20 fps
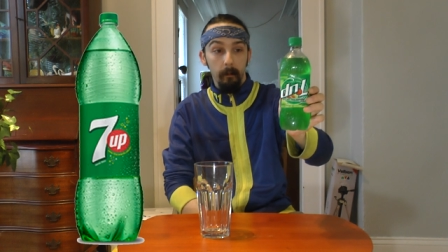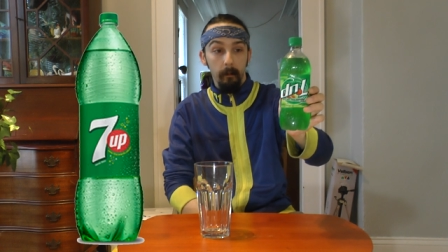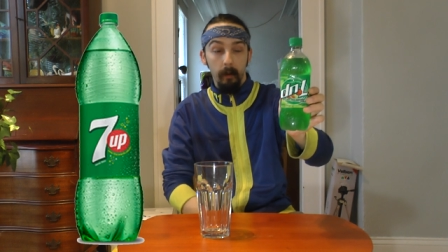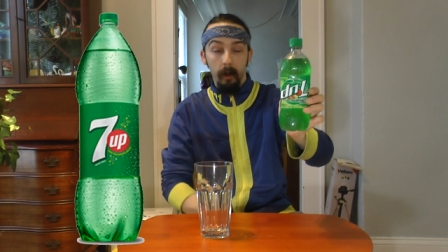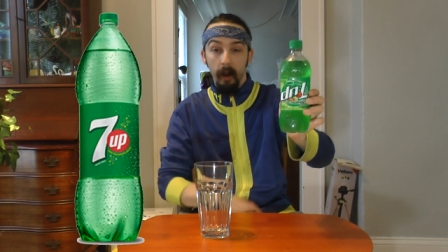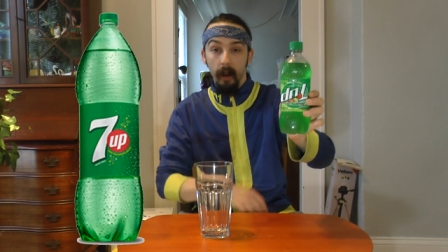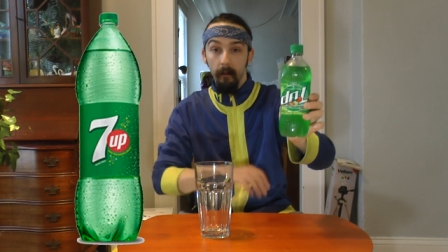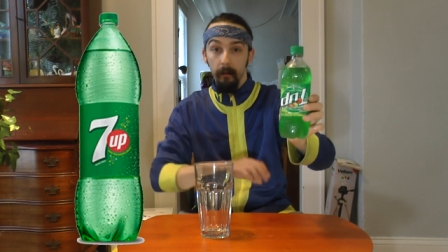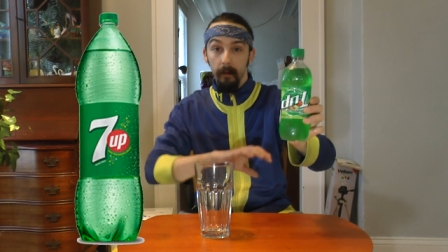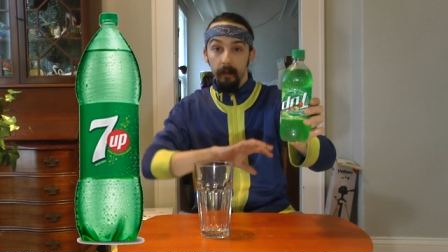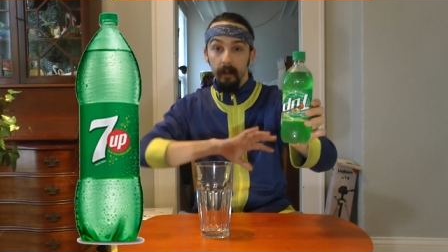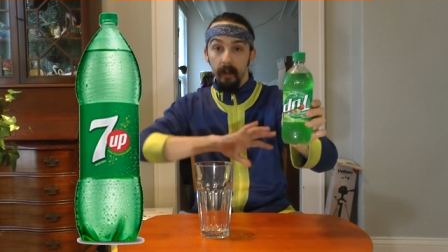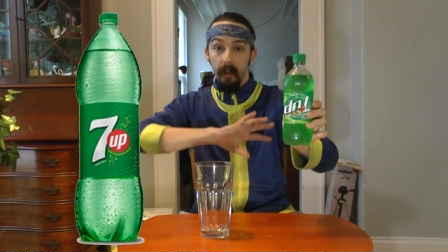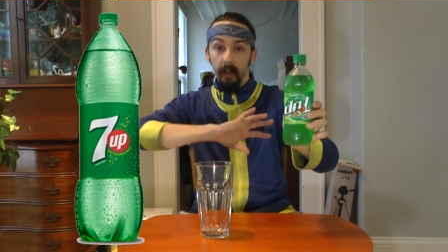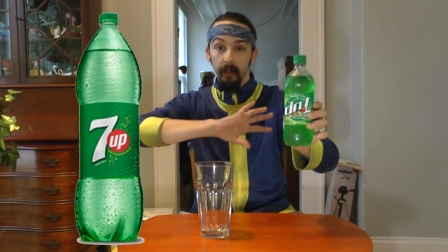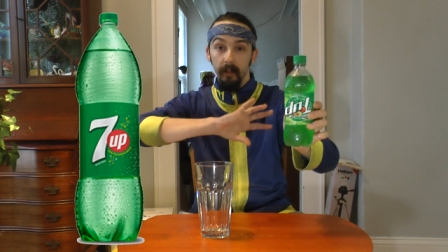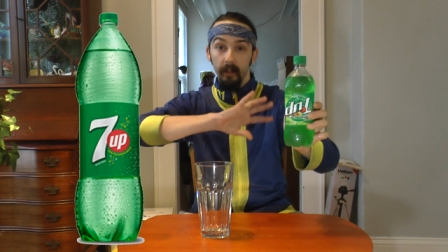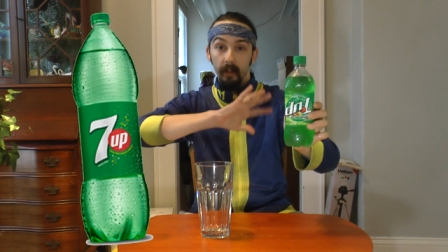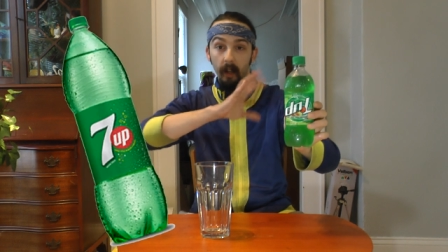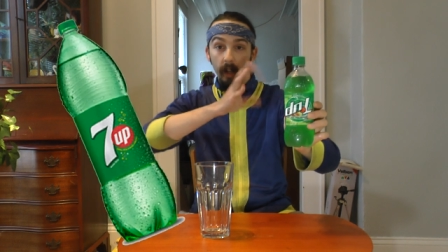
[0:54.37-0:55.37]
but
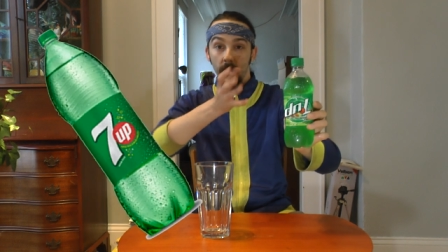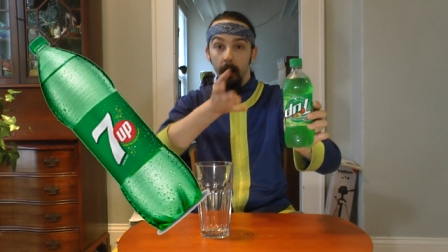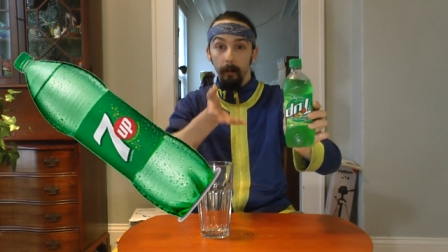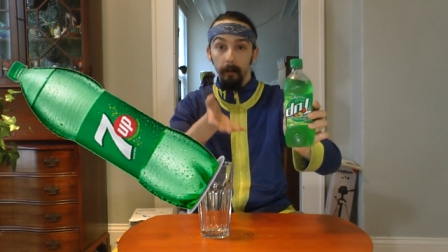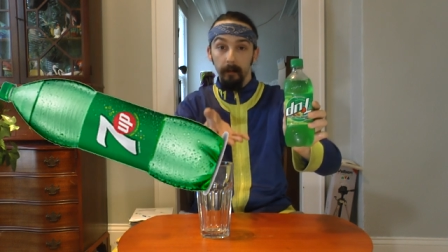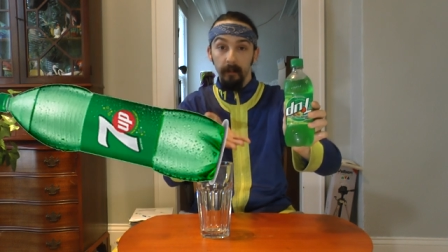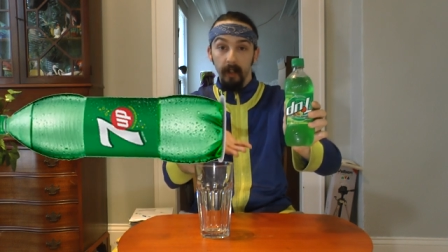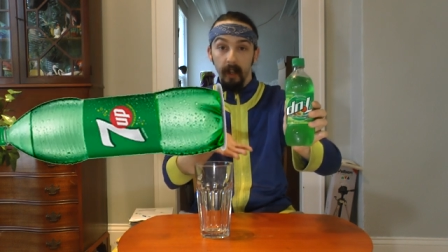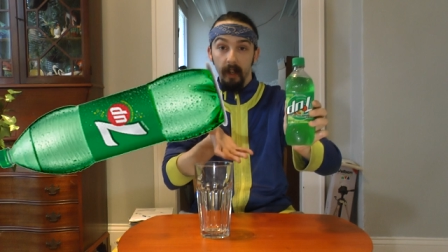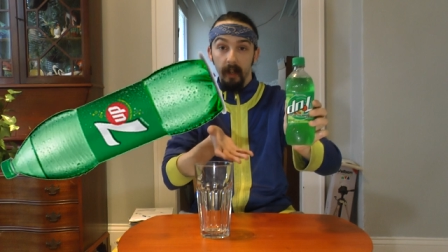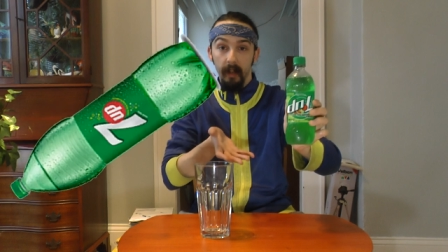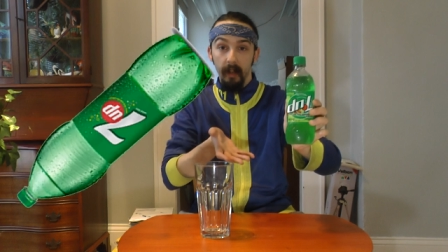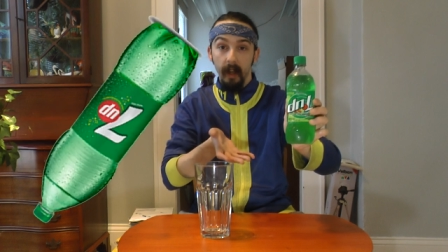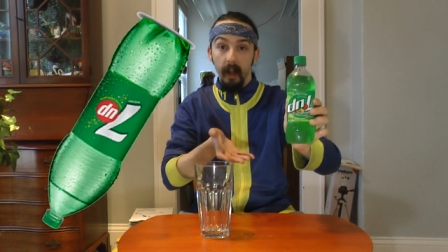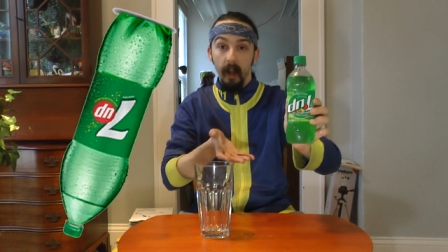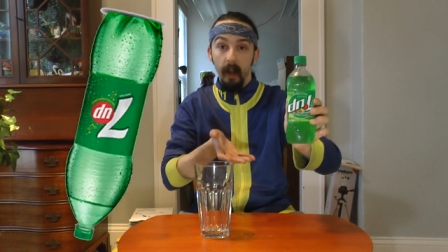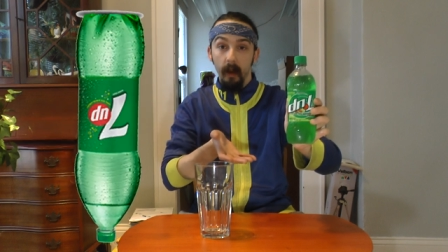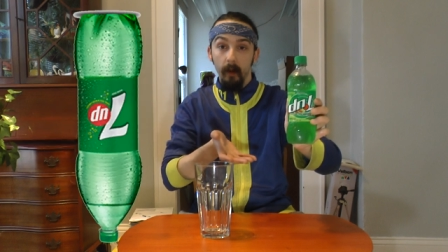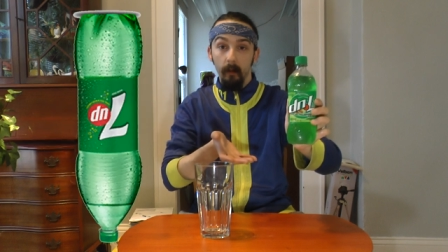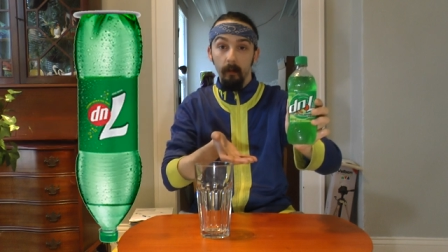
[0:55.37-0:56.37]
everything's upside
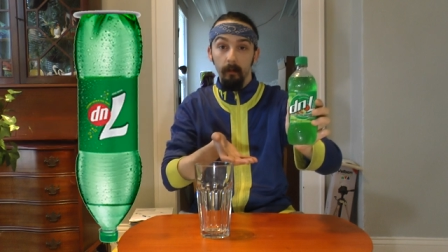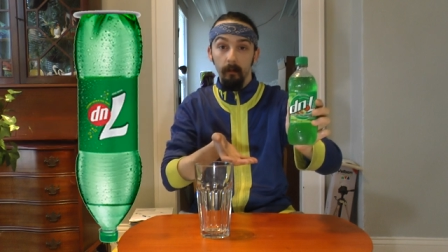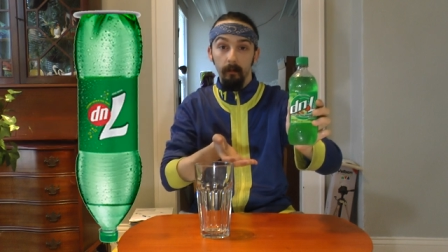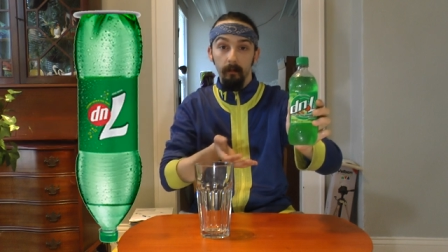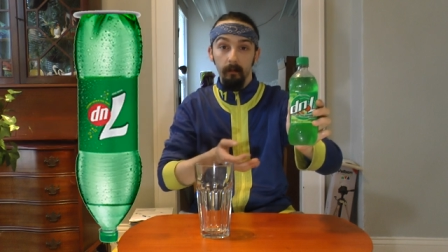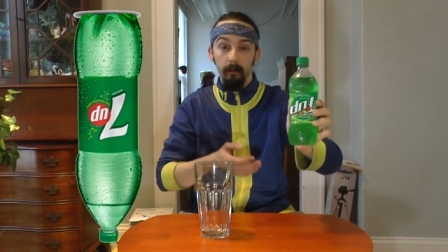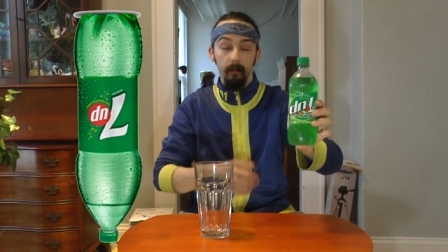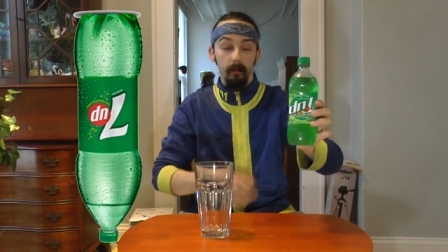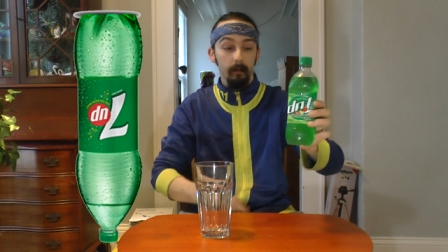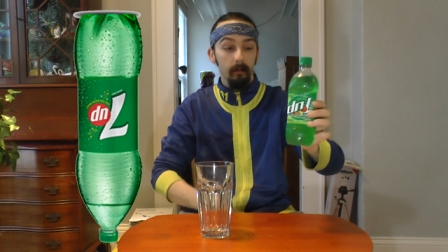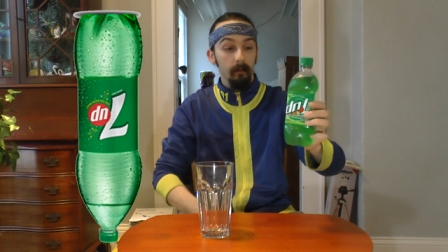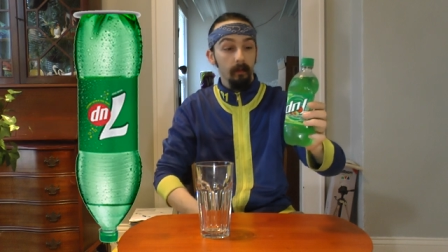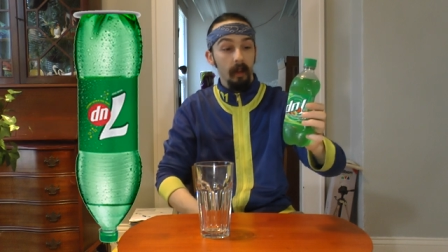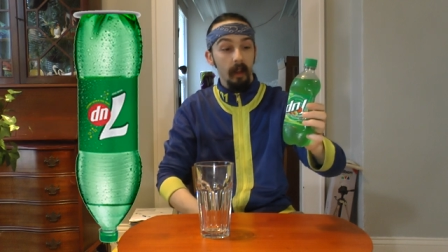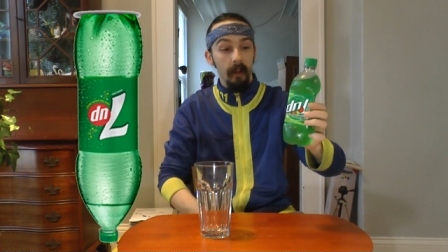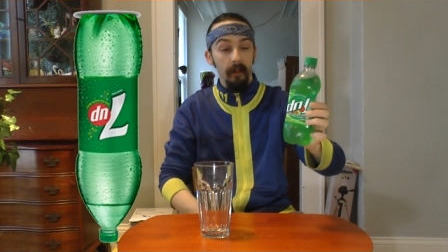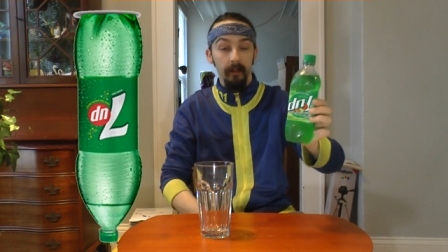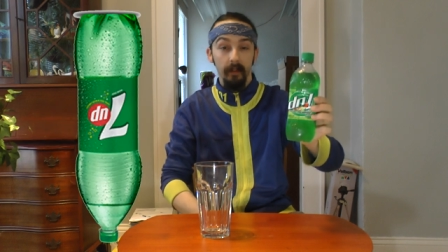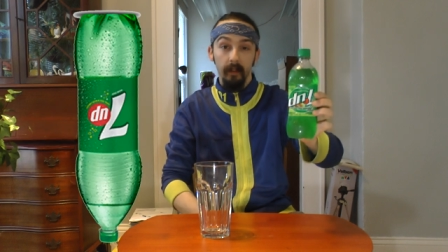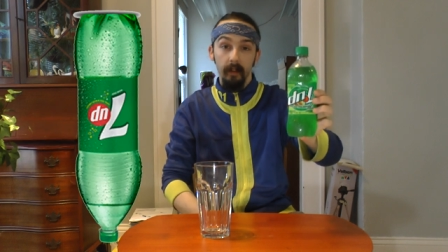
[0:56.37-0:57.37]
down,
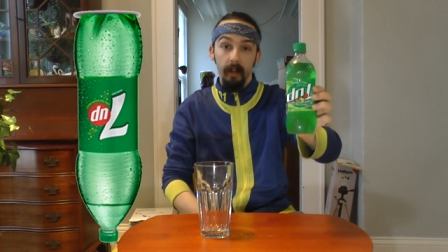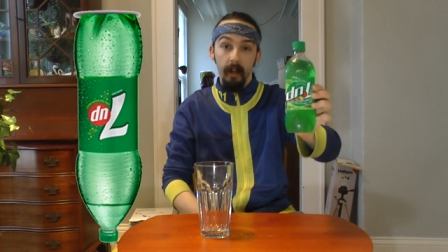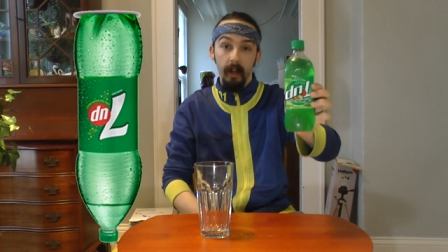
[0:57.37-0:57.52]
hence the